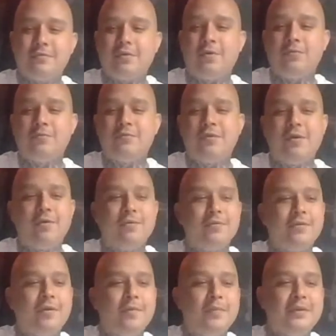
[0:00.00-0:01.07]
Don't, you know
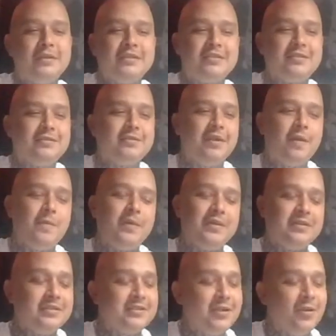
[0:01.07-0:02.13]
what I mean? Just, you know what I mean?
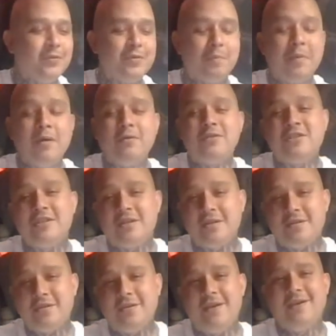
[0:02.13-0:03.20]
Just deal with the
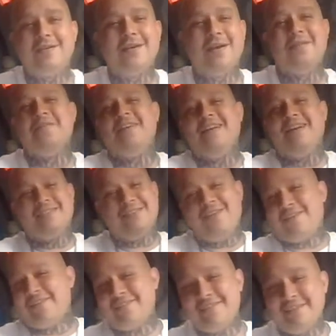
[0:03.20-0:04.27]
bullshit. You know what I mean? That's
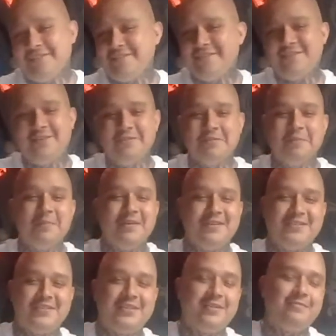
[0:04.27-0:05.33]
all I can say. Just deal with the
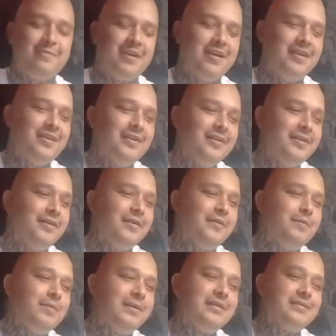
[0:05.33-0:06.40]
bullshit, right?
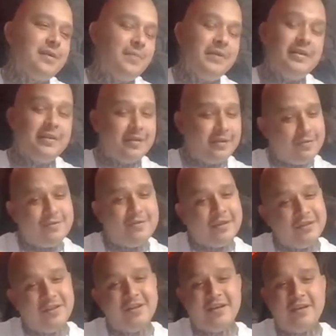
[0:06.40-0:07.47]
Because, I mean, they
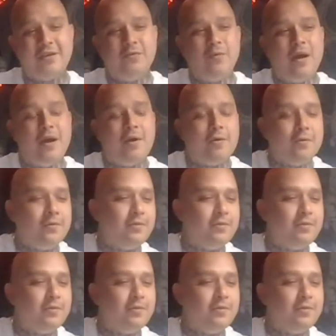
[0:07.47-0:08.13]
could kick you out.